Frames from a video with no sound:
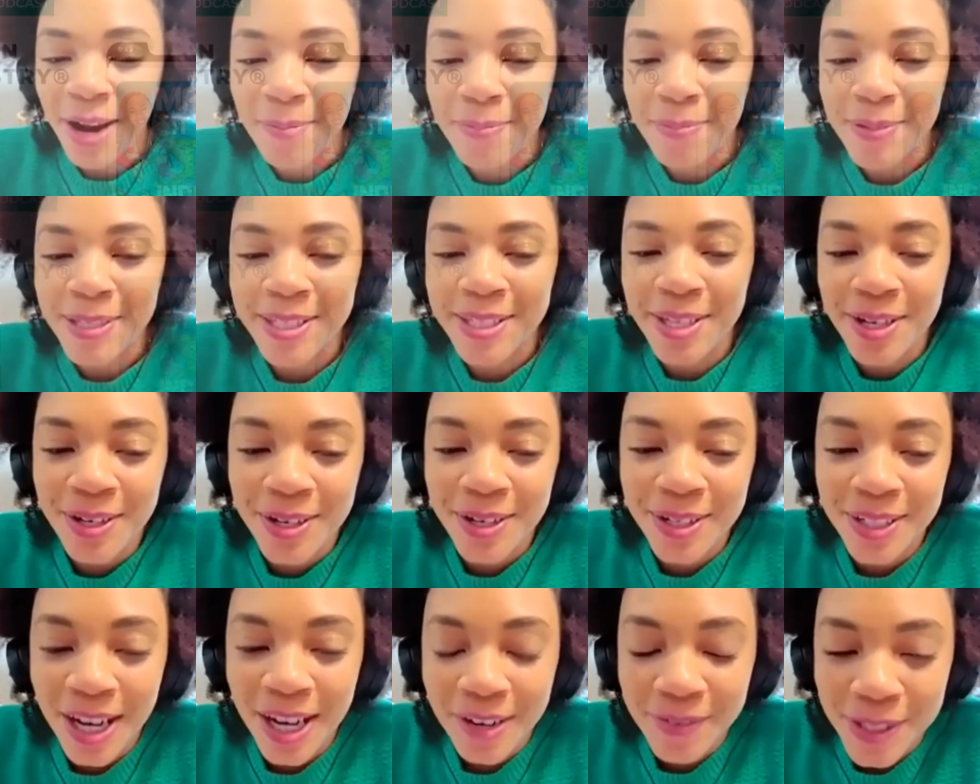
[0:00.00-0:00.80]

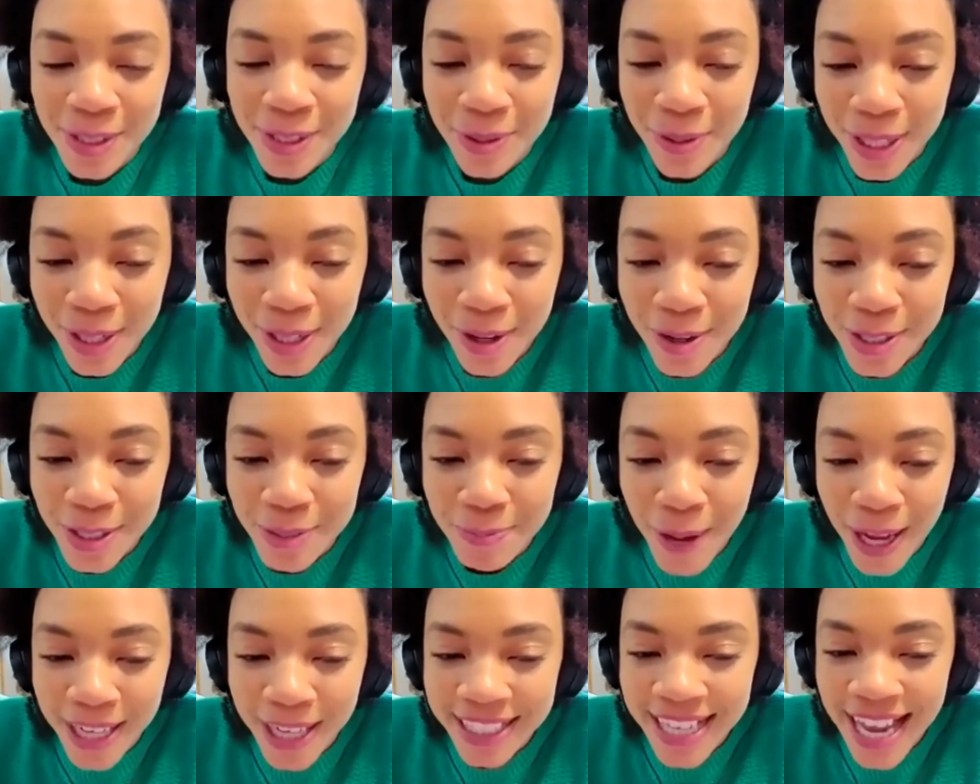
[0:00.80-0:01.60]
episode of the Toy Coach
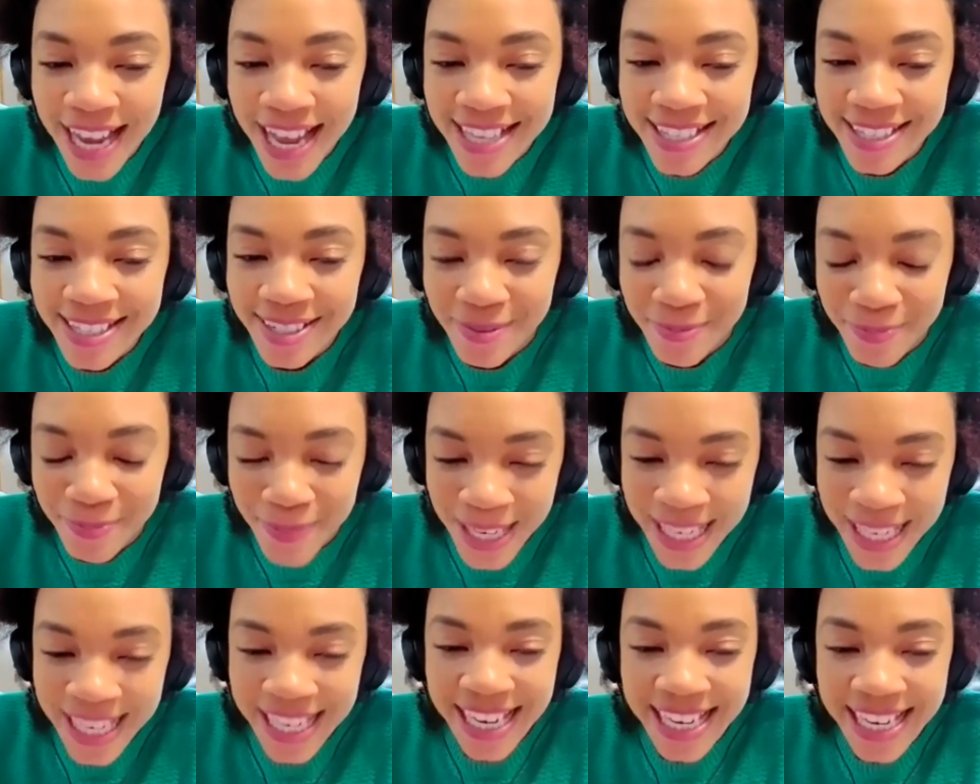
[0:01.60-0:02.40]
Podcast,
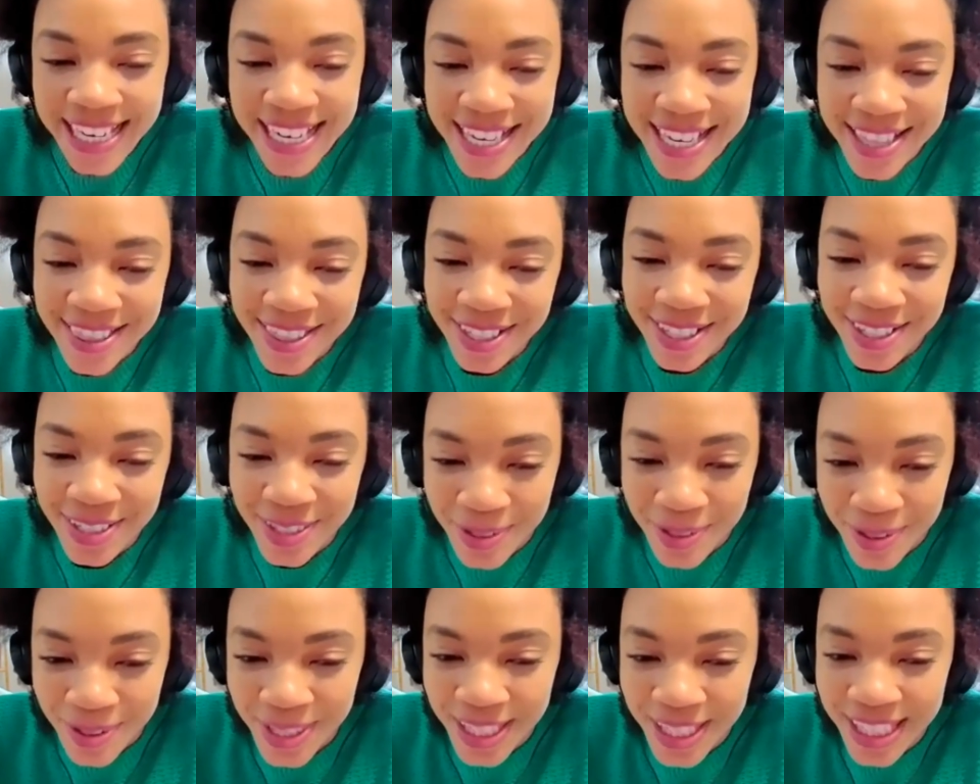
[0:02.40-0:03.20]
Making It in the
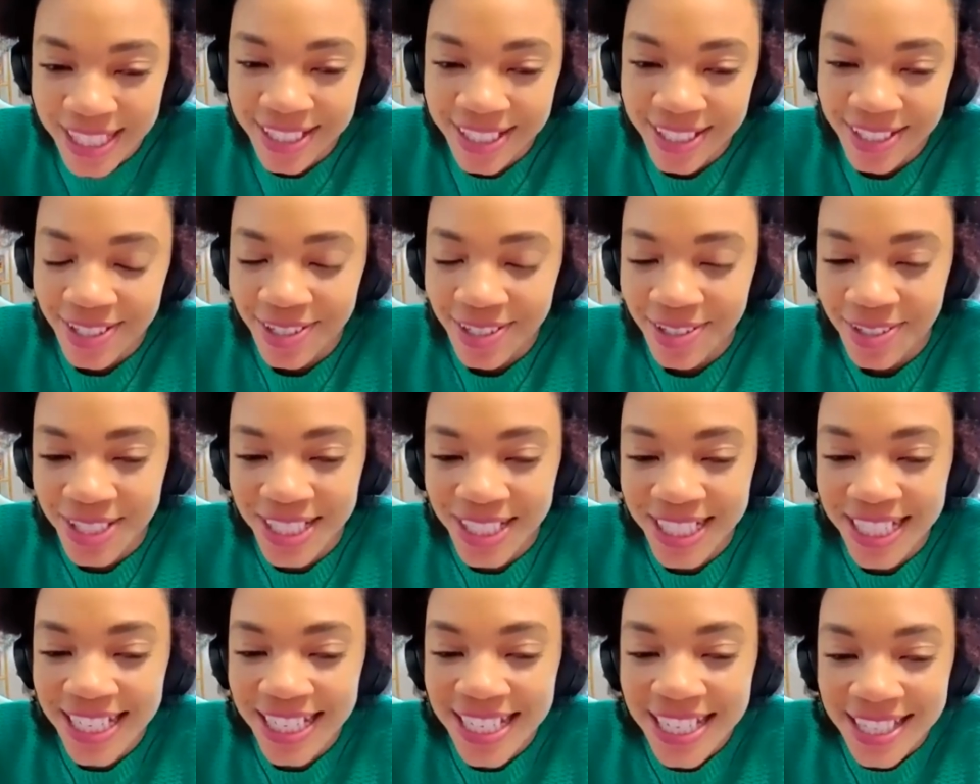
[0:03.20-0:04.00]
Toy
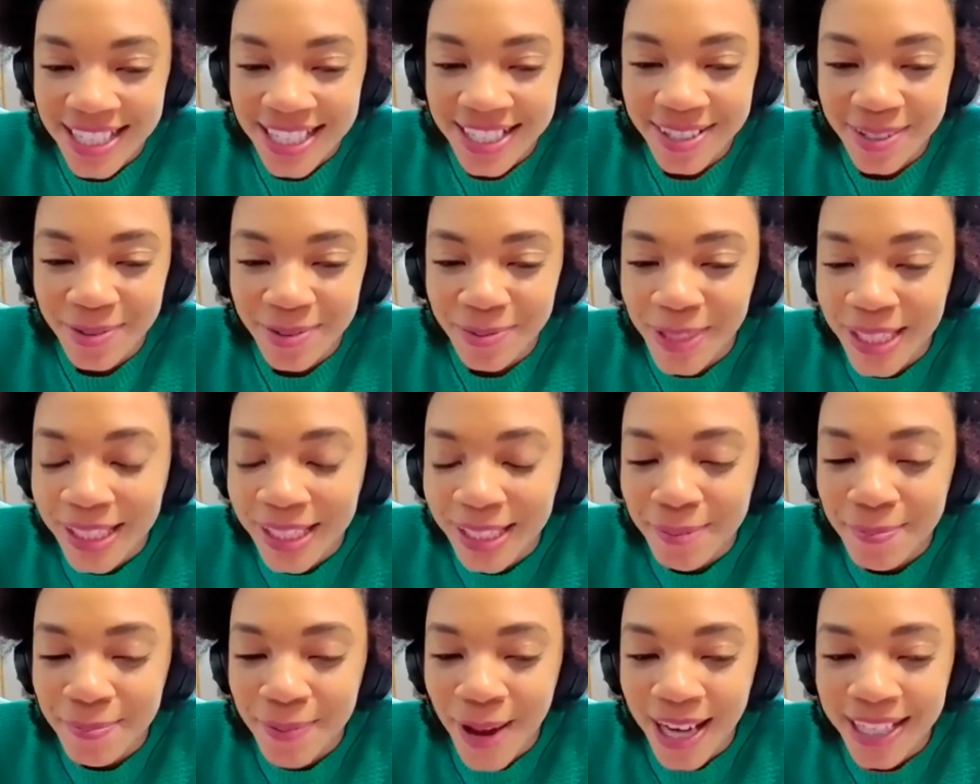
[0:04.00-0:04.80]
Industry. This is a
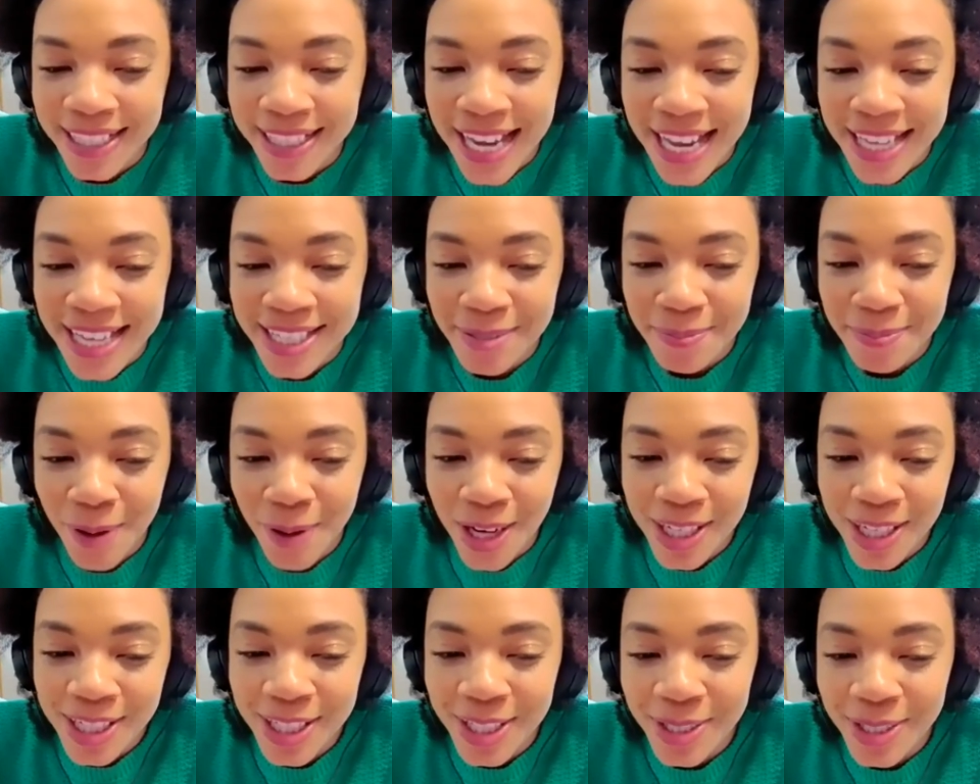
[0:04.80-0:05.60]
weekly podcast
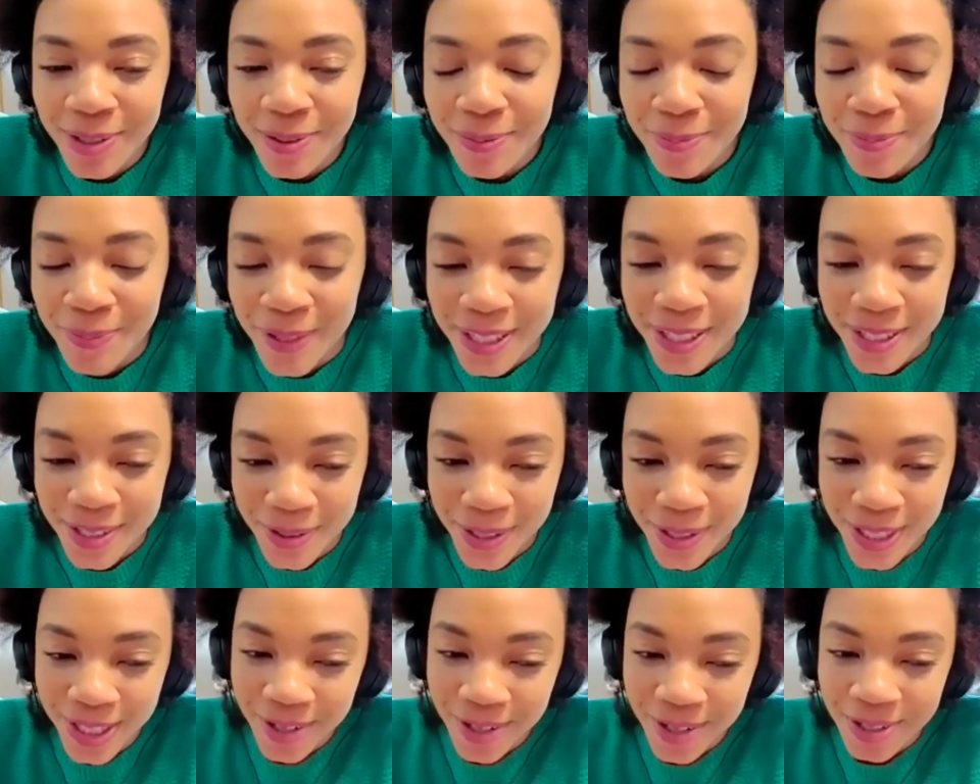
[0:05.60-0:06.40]
brought to you by
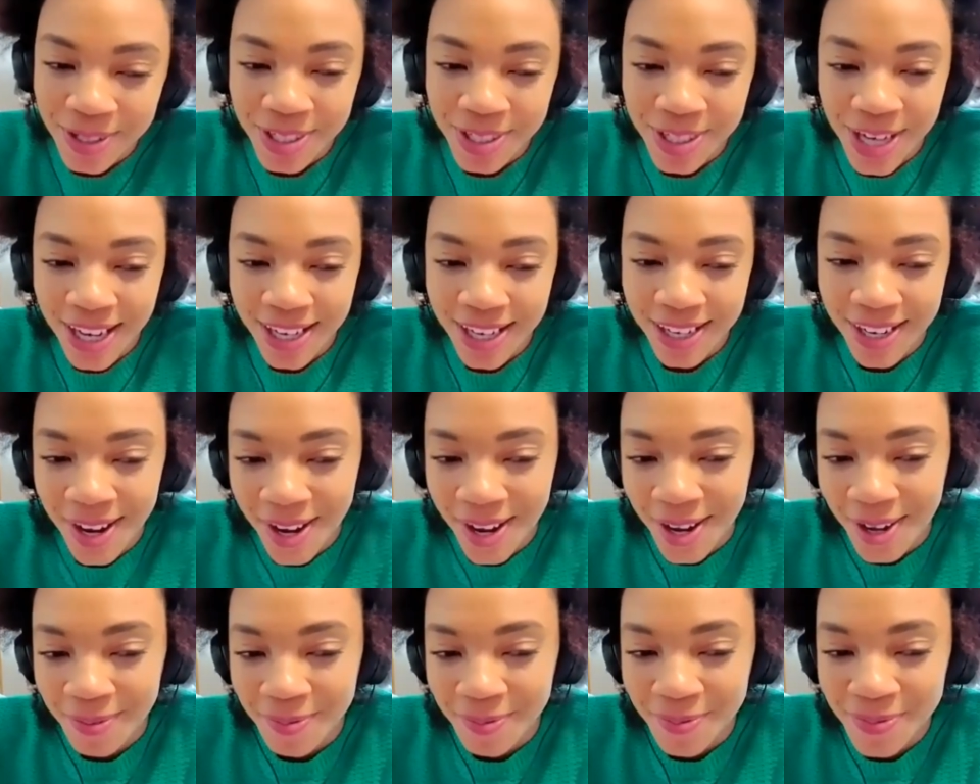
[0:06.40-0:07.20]

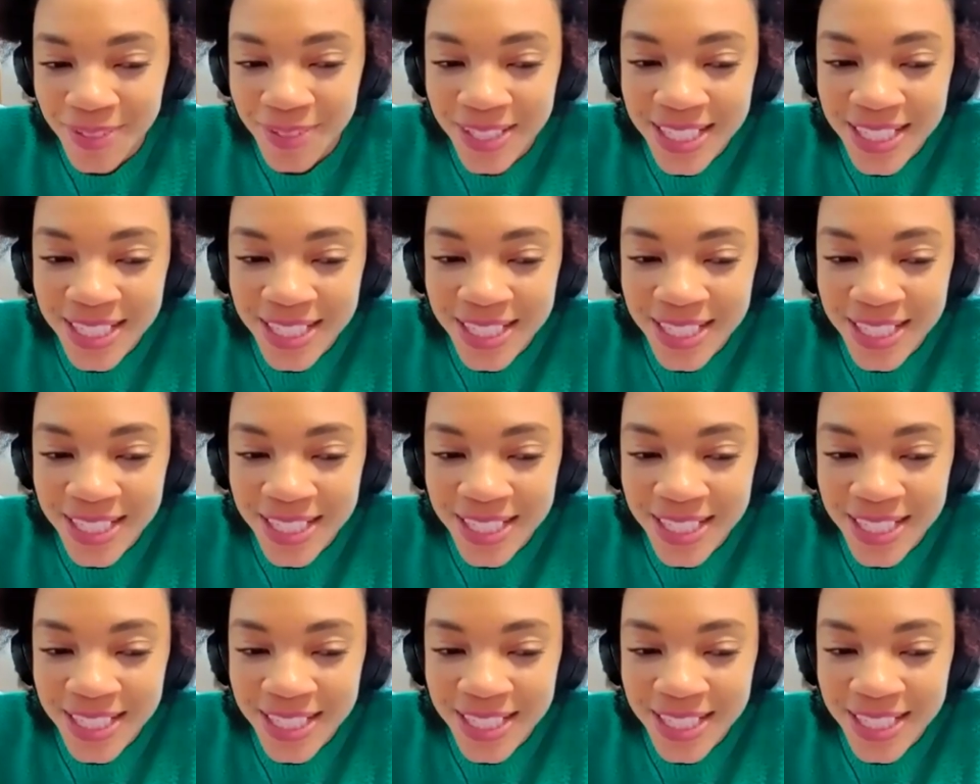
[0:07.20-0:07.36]
thetoycoach.com.